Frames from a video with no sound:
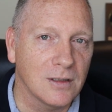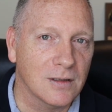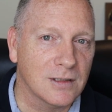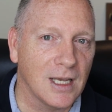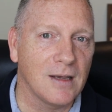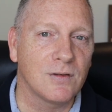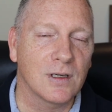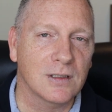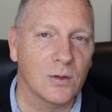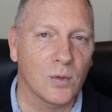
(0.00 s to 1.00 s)
to save
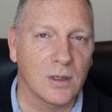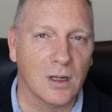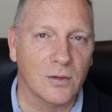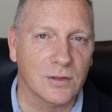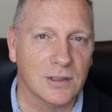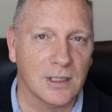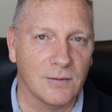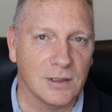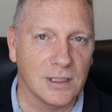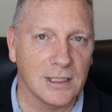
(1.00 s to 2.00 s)

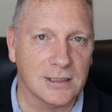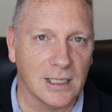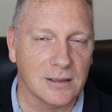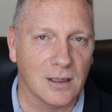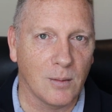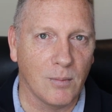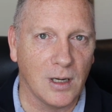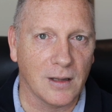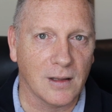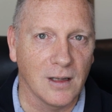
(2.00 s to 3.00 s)
$61.78 a
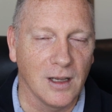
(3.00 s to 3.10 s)
month.